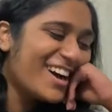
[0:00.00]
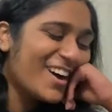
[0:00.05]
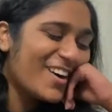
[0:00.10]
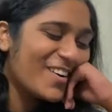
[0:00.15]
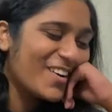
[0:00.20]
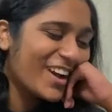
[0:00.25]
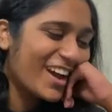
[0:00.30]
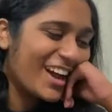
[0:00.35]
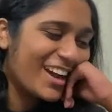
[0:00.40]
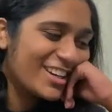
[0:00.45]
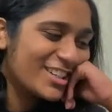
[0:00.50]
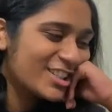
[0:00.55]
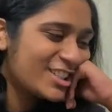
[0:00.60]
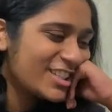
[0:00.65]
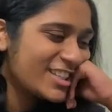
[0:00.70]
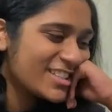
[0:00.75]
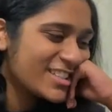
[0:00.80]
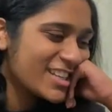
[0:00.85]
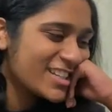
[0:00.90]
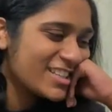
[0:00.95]
Okay,
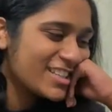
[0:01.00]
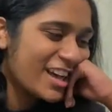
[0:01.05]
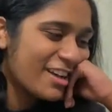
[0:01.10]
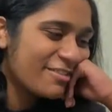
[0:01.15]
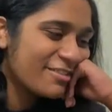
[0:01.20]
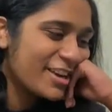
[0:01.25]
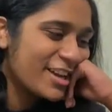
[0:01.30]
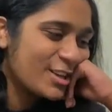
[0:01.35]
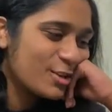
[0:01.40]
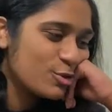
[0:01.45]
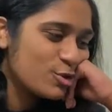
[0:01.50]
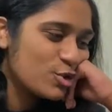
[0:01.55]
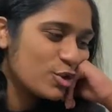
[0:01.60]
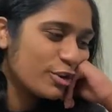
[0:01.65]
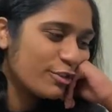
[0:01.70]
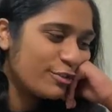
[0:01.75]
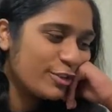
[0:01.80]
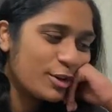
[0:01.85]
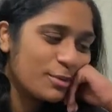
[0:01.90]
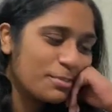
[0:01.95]
she's a definite you should have
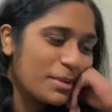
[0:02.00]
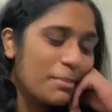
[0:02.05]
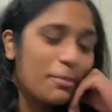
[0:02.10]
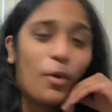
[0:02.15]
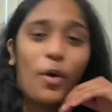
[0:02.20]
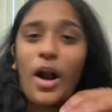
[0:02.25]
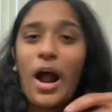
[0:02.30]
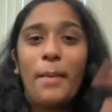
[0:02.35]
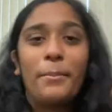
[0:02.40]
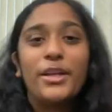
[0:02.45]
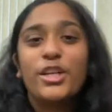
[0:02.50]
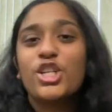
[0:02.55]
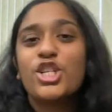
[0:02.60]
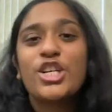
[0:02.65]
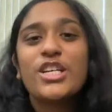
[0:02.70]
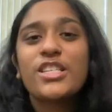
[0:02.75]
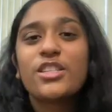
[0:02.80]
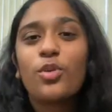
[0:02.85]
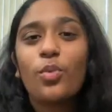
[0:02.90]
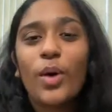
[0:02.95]
feared me more. I mean,
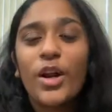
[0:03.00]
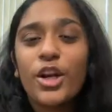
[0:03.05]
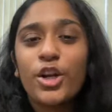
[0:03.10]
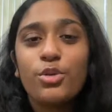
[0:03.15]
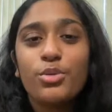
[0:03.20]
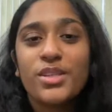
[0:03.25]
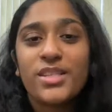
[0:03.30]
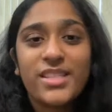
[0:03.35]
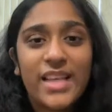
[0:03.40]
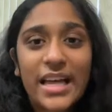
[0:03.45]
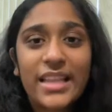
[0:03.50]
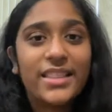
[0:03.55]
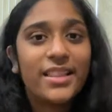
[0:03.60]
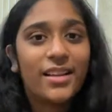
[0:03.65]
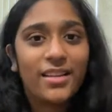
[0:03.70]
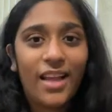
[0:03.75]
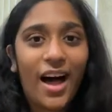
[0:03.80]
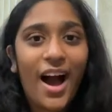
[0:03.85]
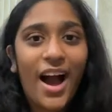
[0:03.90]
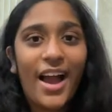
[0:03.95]
she's the one who said the
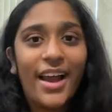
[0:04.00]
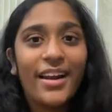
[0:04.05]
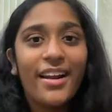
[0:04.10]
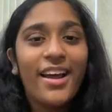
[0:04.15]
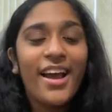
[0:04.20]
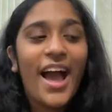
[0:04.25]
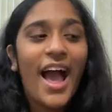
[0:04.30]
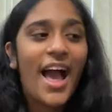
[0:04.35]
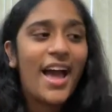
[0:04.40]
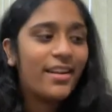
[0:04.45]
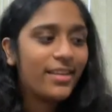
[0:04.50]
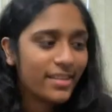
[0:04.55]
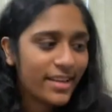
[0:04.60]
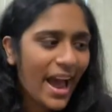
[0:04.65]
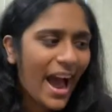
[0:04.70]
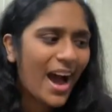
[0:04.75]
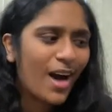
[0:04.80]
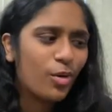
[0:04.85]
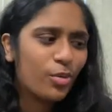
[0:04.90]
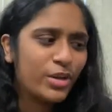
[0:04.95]
line, and
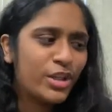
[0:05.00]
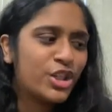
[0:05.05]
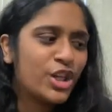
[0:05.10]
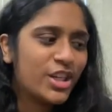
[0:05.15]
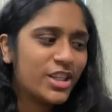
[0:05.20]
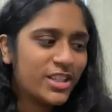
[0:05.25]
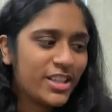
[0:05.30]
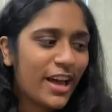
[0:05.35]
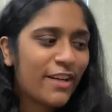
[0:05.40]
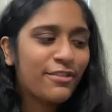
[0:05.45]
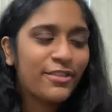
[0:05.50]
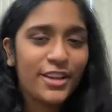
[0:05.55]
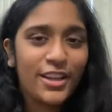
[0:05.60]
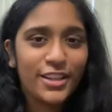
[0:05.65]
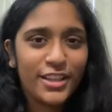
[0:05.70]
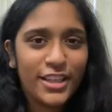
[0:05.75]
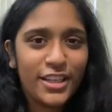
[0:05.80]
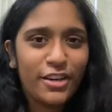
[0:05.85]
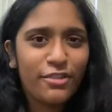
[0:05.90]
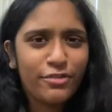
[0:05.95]
yeah, we should
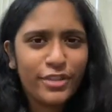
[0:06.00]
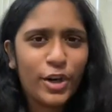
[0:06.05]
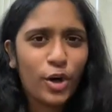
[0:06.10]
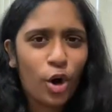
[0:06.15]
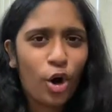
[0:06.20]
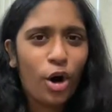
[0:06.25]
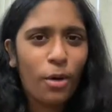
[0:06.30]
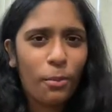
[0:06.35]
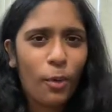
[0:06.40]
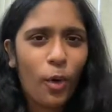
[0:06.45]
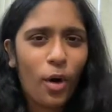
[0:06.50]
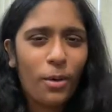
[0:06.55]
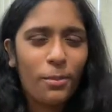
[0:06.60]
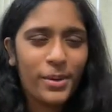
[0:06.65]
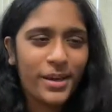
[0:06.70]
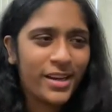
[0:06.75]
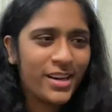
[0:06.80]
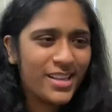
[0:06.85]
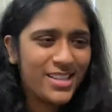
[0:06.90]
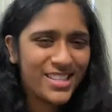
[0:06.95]
definitely fear her more
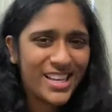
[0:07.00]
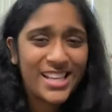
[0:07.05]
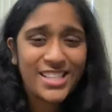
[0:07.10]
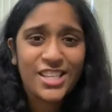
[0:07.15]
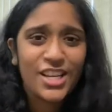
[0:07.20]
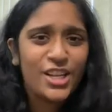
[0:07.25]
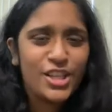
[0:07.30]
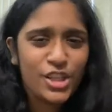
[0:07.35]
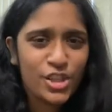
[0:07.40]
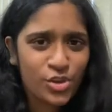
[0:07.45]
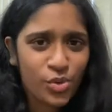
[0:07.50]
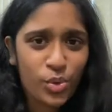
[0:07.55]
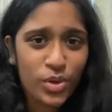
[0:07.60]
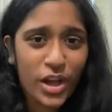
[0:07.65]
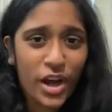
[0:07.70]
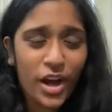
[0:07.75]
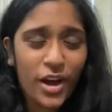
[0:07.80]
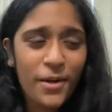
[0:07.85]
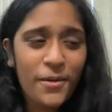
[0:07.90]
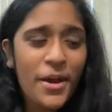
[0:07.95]
because it's
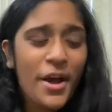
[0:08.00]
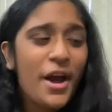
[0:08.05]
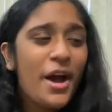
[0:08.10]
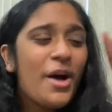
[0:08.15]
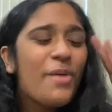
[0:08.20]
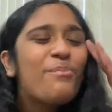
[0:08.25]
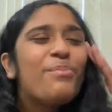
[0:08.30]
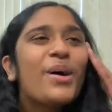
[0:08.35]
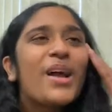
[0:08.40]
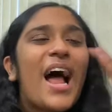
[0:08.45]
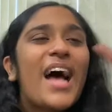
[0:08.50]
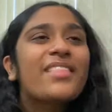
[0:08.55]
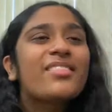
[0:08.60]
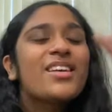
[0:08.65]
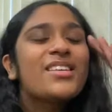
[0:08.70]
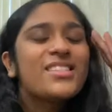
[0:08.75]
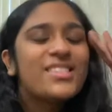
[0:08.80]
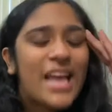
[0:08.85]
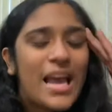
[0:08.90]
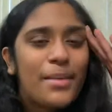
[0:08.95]
Azula. But at the
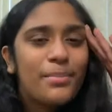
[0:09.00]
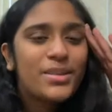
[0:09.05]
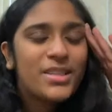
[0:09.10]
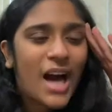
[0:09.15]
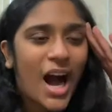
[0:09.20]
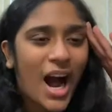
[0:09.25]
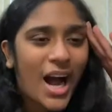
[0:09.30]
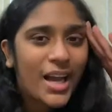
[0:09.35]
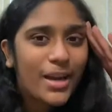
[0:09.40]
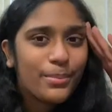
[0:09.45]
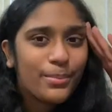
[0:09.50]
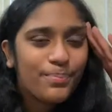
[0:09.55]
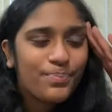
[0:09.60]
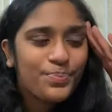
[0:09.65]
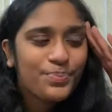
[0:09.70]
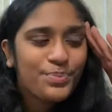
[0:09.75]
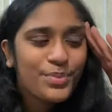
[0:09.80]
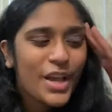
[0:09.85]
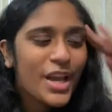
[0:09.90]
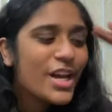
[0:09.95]
same time,
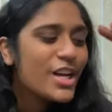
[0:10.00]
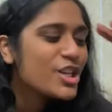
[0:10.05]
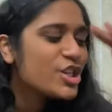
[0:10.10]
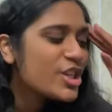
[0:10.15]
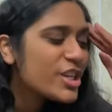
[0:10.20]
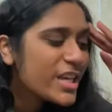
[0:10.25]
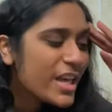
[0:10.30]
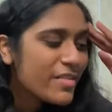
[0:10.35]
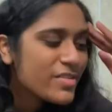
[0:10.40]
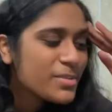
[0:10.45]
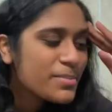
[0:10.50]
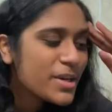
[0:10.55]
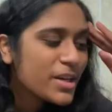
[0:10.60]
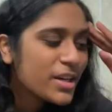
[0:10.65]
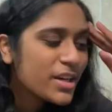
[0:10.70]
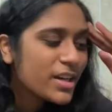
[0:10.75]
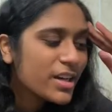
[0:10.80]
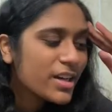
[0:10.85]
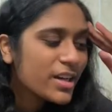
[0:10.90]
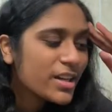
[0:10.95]
she gives
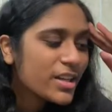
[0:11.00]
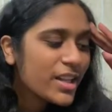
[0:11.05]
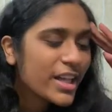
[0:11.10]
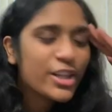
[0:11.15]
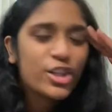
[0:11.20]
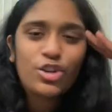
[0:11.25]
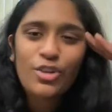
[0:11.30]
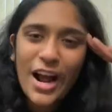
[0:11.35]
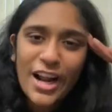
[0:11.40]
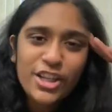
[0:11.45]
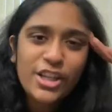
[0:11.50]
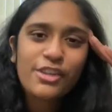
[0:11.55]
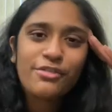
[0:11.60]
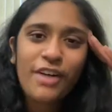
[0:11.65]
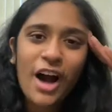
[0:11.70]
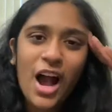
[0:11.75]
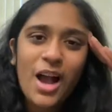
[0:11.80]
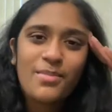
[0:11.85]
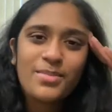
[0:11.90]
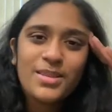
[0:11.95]
me like tragic
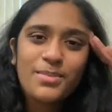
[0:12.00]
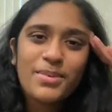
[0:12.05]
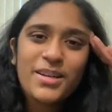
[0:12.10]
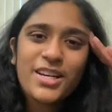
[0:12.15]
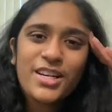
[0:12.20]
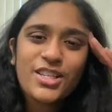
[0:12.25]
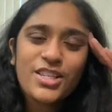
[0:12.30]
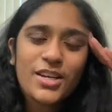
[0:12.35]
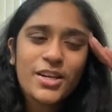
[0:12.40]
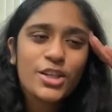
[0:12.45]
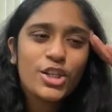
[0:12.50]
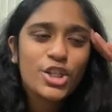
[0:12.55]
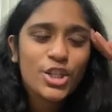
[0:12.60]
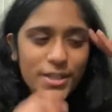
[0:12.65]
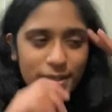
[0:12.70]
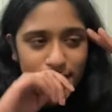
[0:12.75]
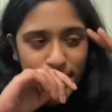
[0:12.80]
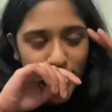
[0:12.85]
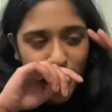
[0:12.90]
vibes because she's